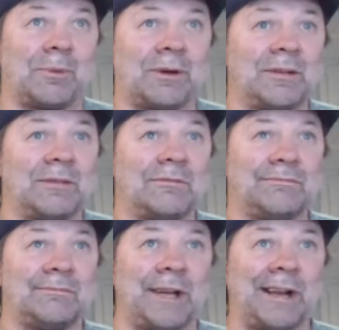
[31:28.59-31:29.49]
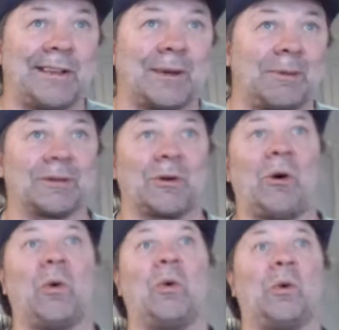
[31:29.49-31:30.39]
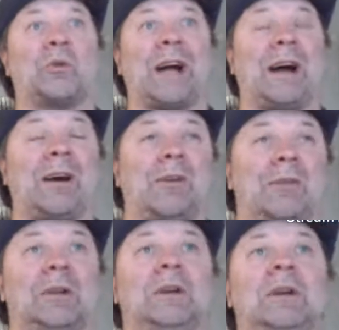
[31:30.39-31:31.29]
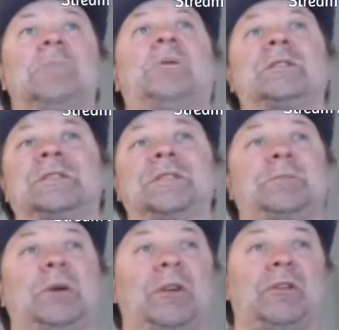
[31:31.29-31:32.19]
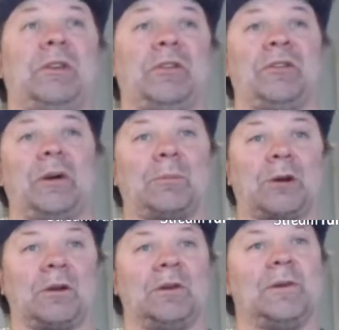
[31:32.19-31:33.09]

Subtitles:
But when you think about the whole town, plus this place in the summer,